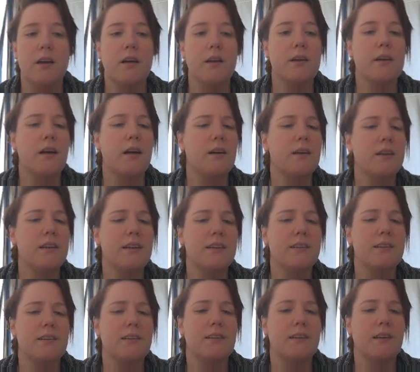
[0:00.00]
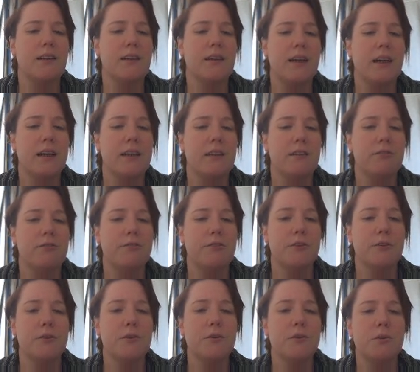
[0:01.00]
Garlic is a kind of
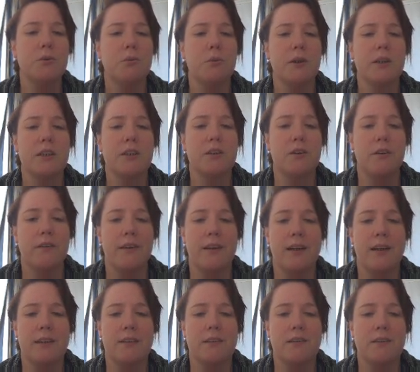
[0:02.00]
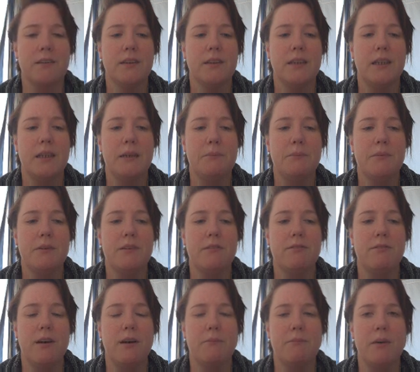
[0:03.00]
food, which or that keeps the
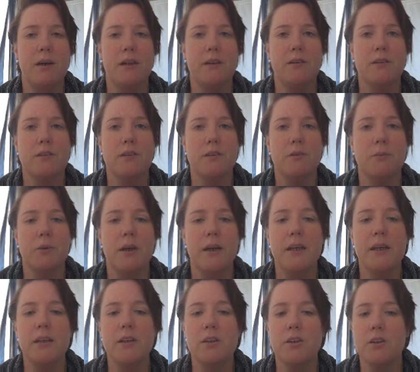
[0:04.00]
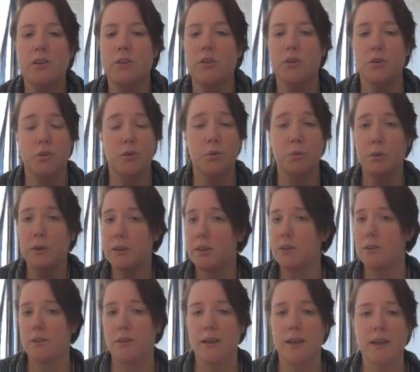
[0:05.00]
vampires away. You can use which
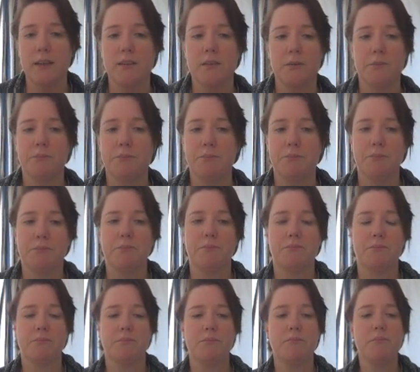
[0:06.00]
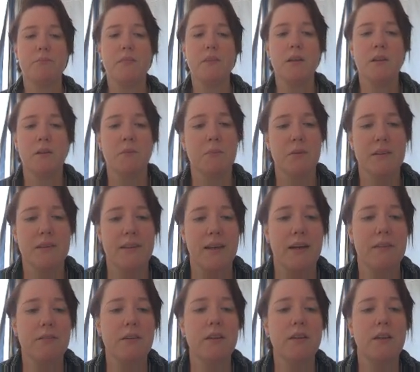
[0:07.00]
or that. Number
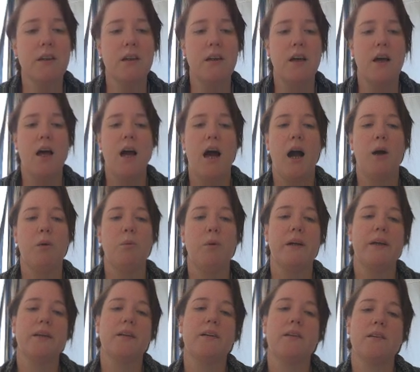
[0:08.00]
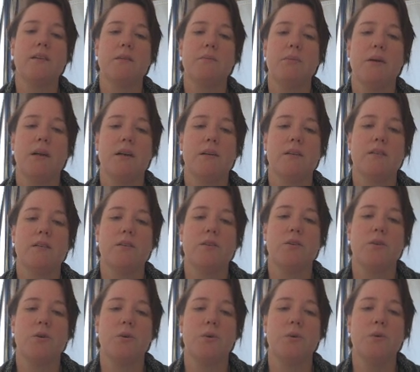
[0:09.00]
7, a waiter is a person
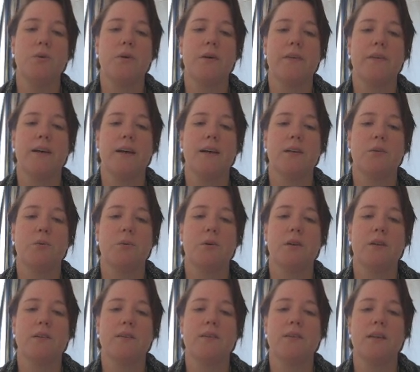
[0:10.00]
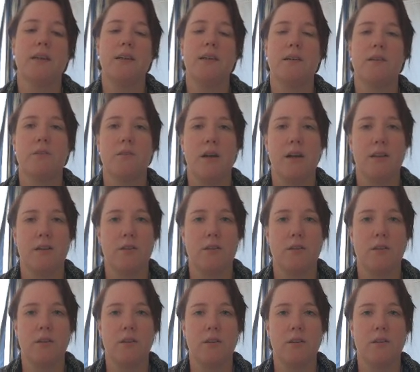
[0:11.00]
who or that works in a
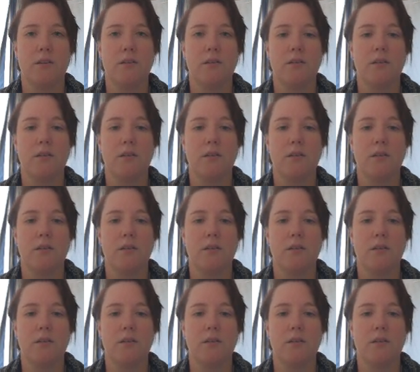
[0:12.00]
restaurant.